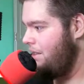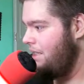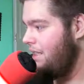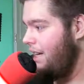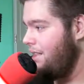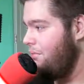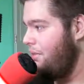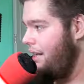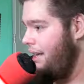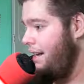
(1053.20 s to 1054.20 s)

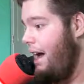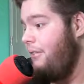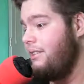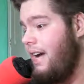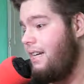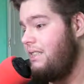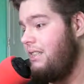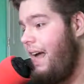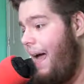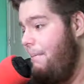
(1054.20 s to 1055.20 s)
C920, and I was
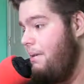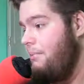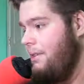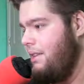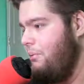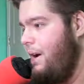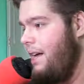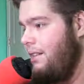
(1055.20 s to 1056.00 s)
actually happy with the way it